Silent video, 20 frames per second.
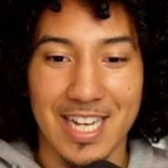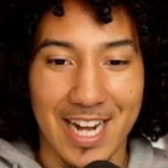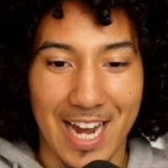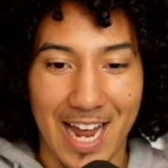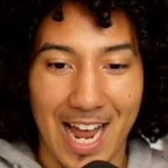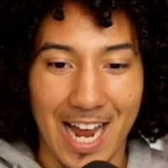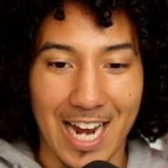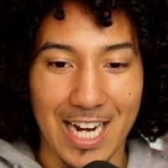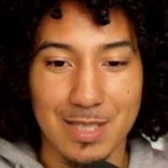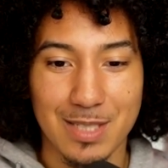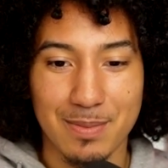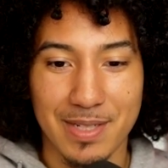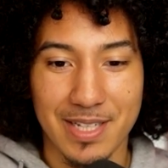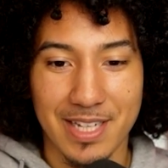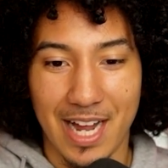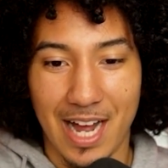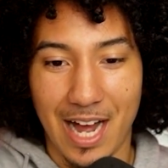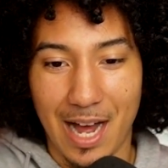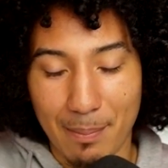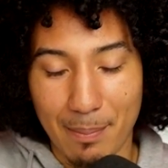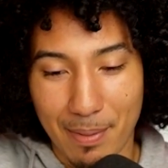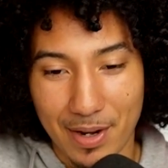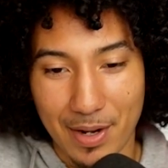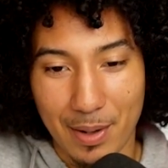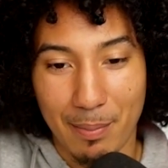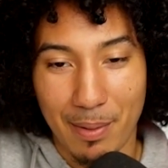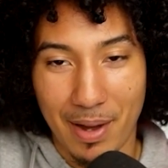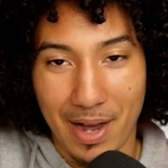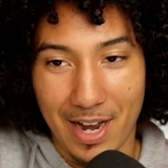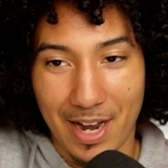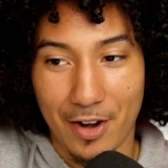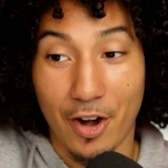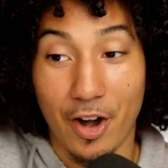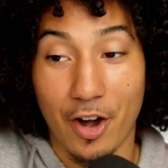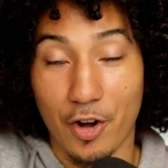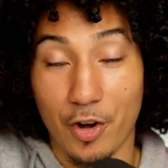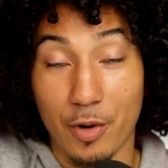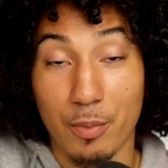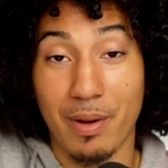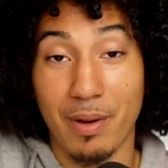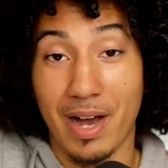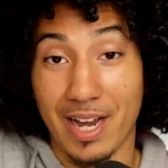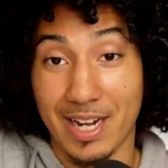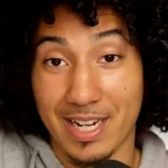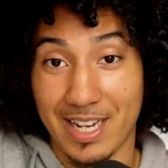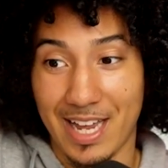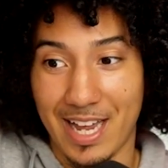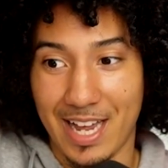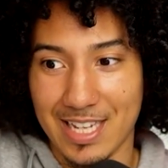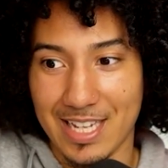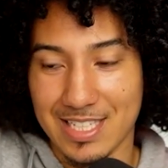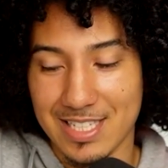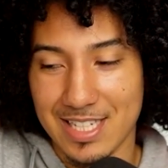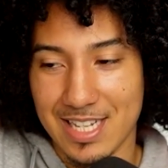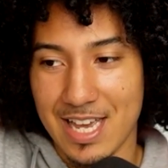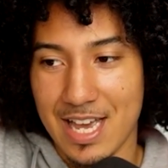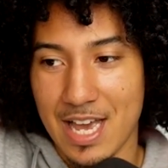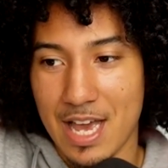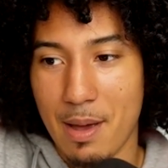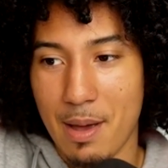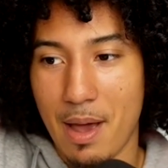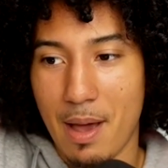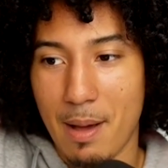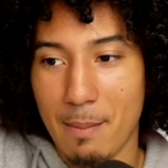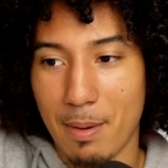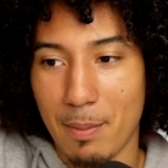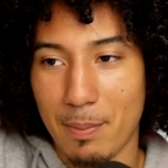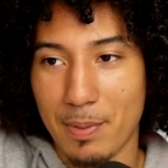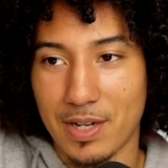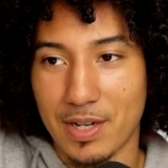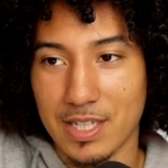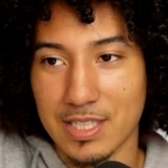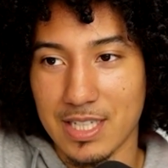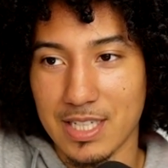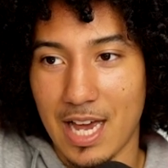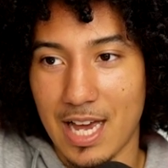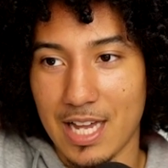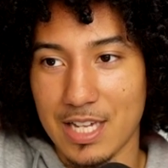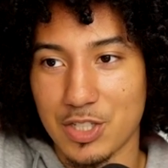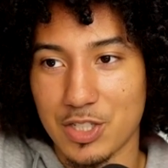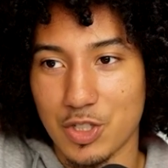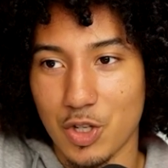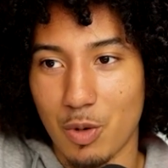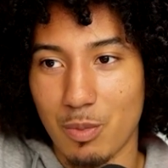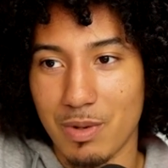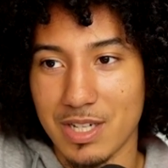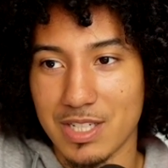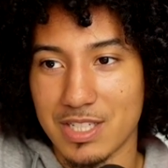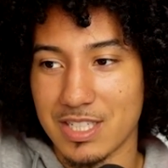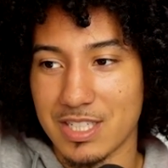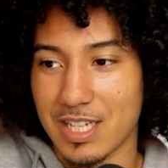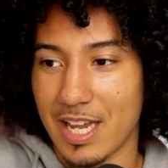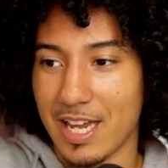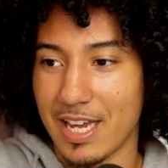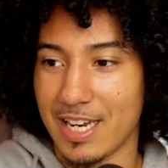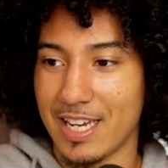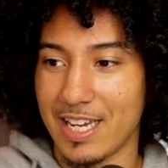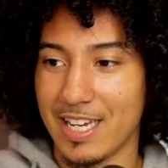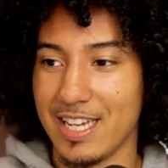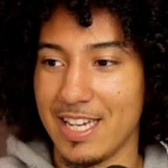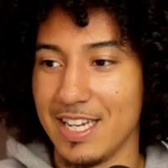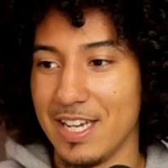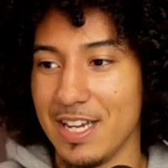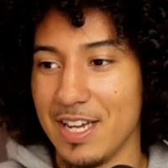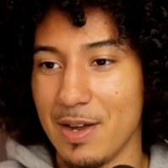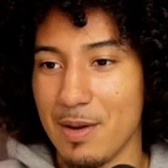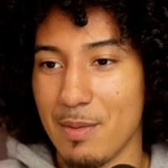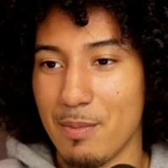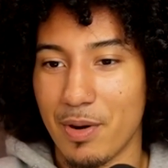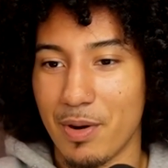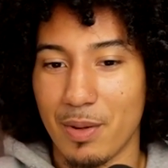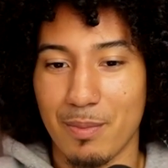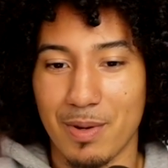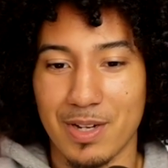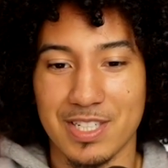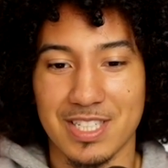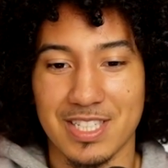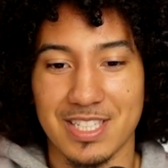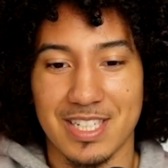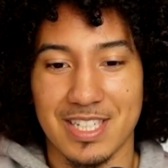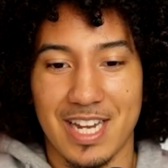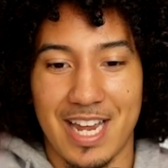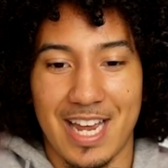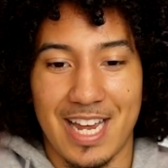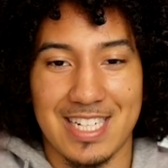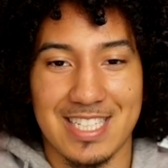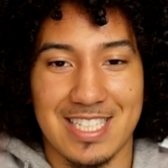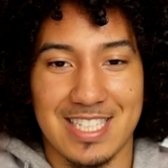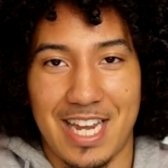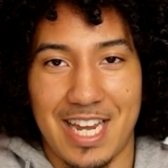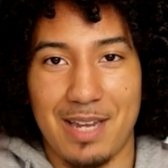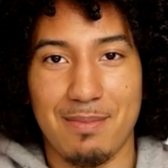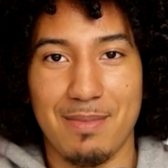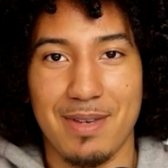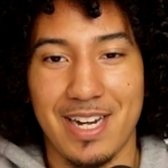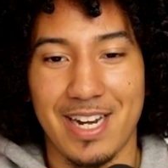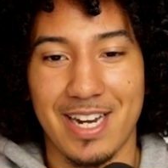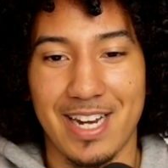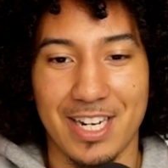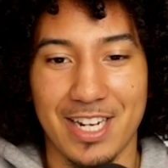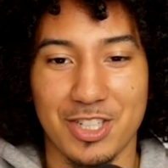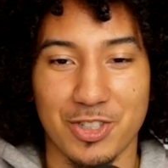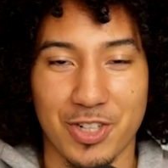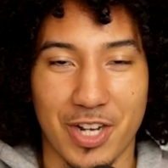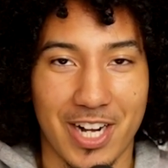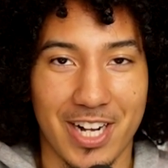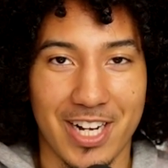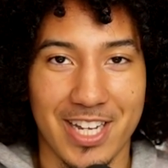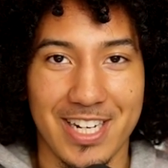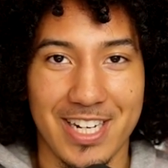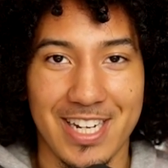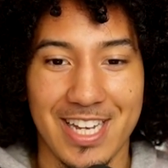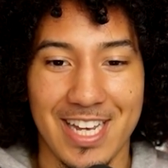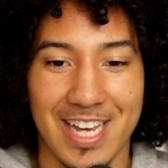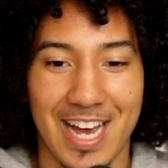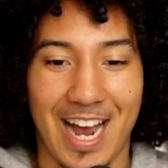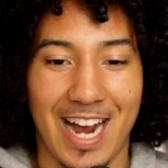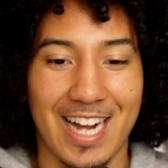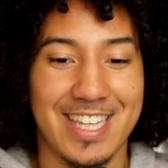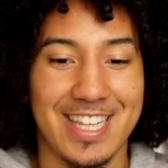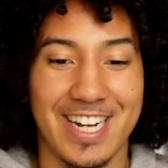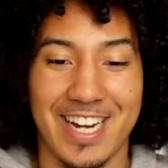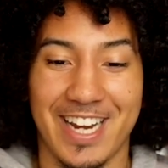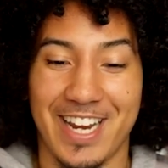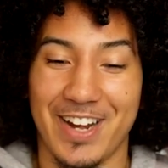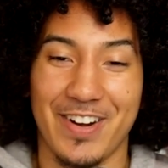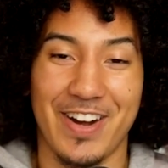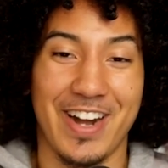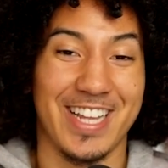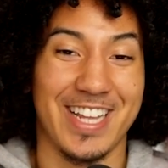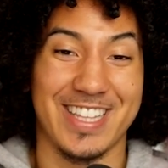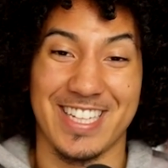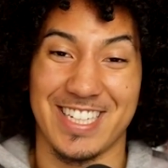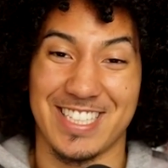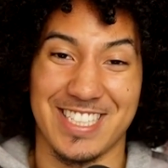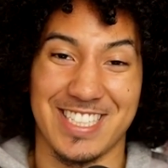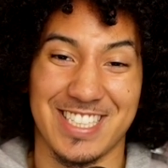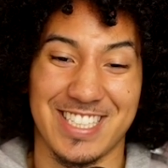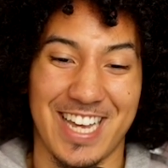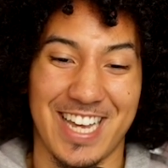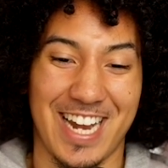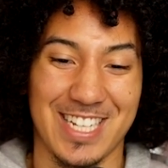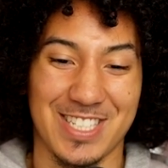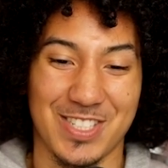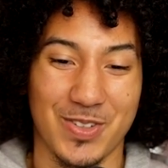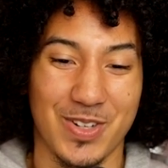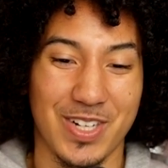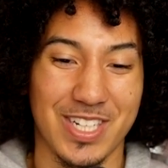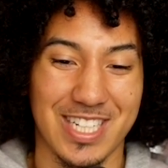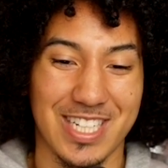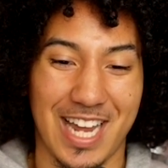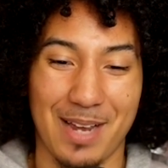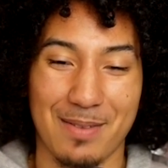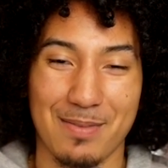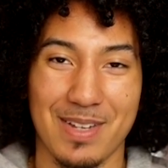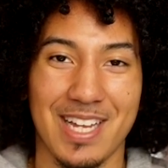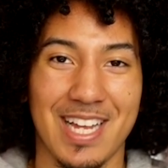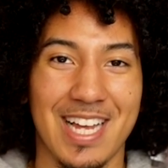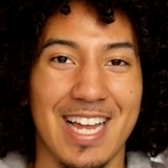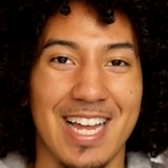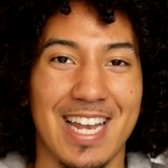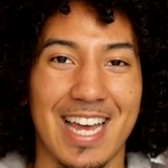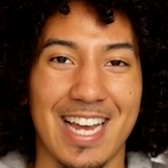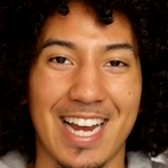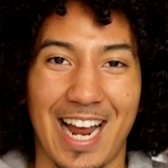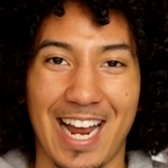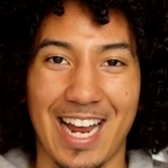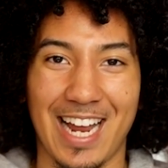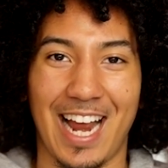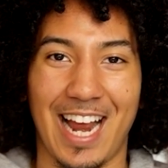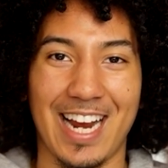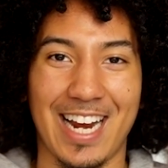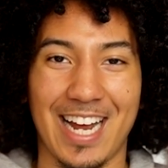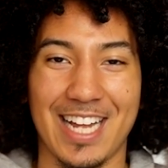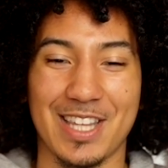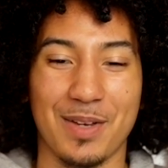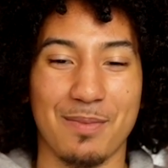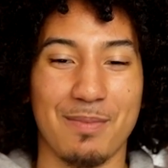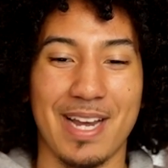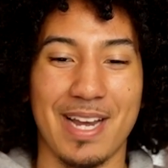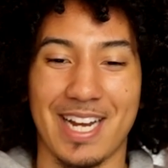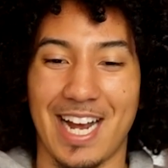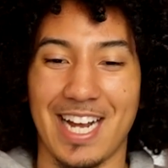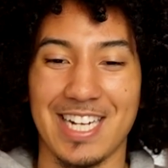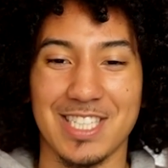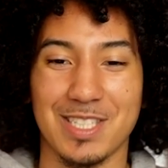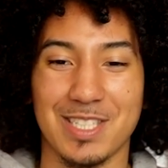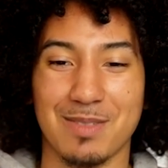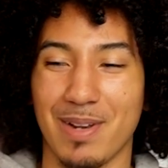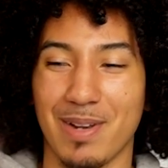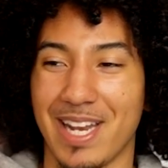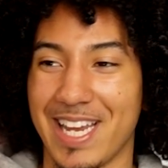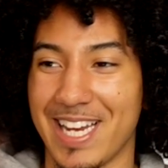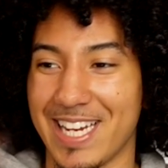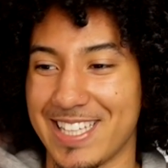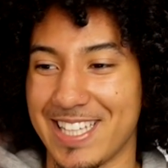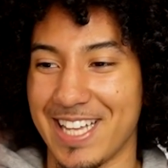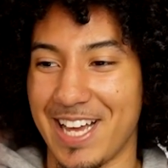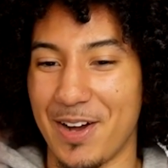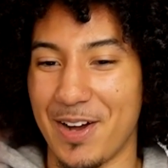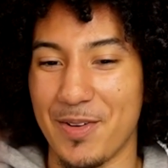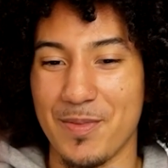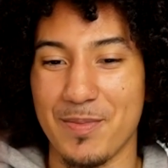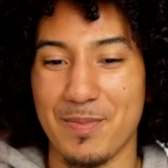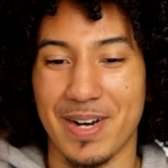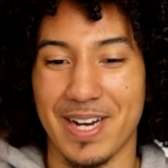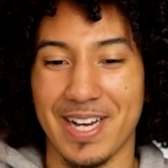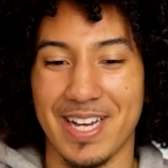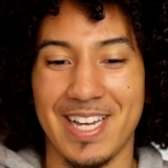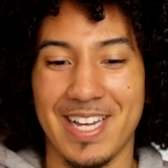asked me to hop on her podcast, but because I had so much like pretty much excitement and adrenaline, I didn't hear anything she said. As soon as I got the mic, I just blanked out. But